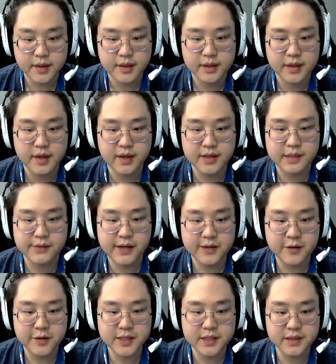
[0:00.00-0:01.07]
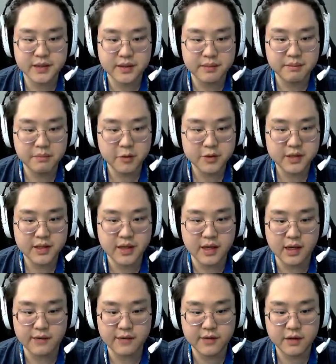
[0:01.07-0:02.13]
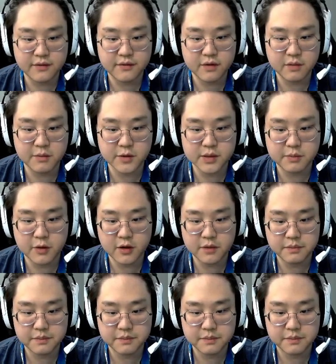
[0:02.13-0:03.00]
Yeah, this fight goes mostly even for the most part.